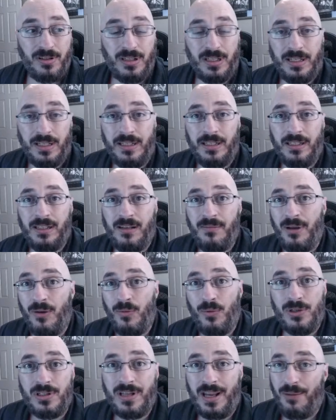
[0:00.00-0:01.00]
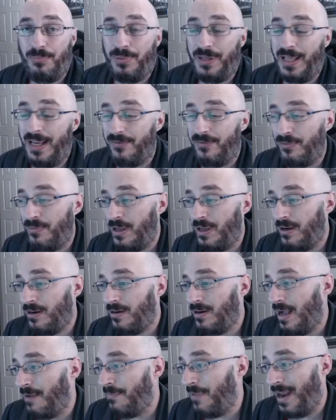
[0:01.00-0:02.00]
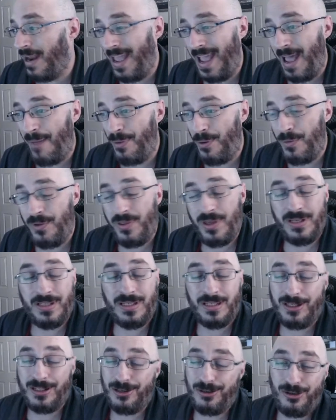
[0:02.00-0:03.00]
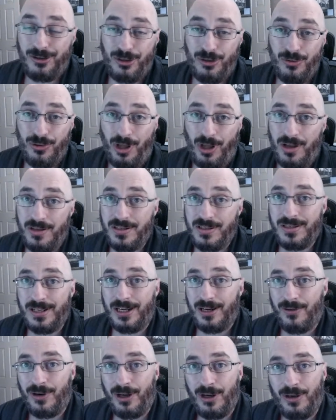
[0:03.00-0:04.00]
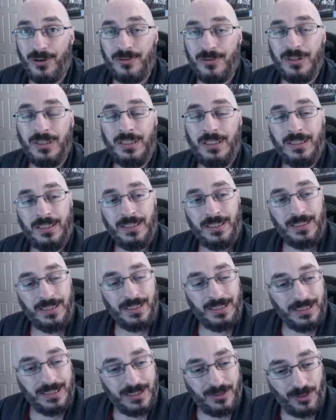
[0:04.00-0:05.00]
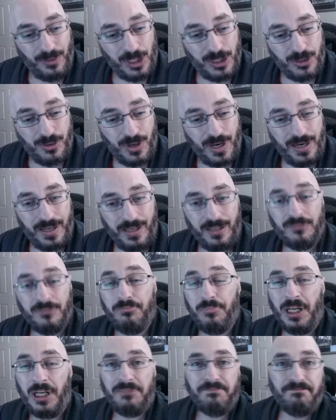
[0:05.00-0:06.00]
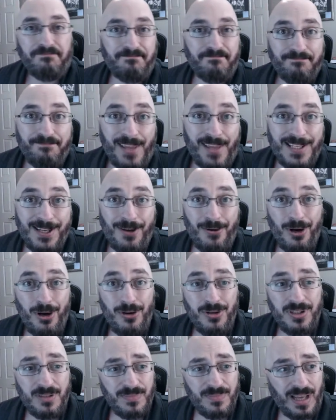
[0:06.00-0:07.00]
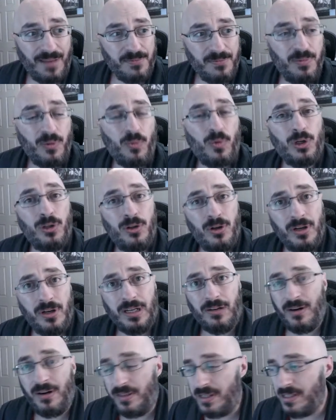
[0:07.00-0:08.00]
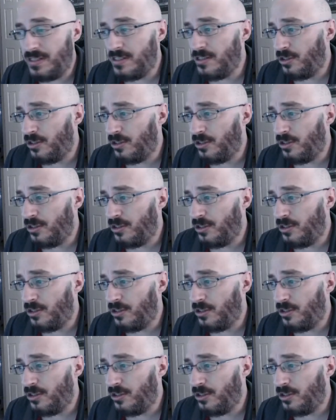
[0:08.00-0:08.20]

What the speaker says: and we'll just kind of play it from there. I'm not happy with this. This is 2 losses in a row. It's frustrating, but that's how it goes sometimes. But we're learning, right? This is the